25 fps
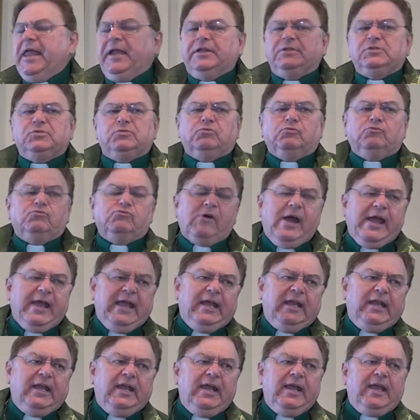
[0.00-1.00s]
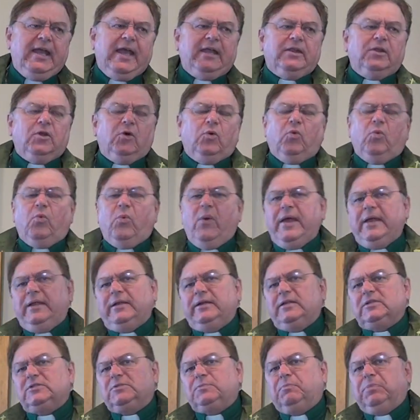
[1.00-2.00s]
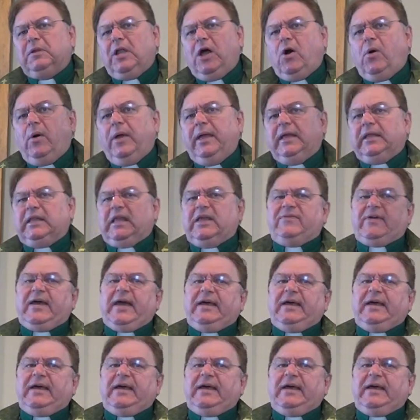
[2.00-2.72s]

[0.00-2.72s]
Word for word: it's raining and the wind is blowing, and they've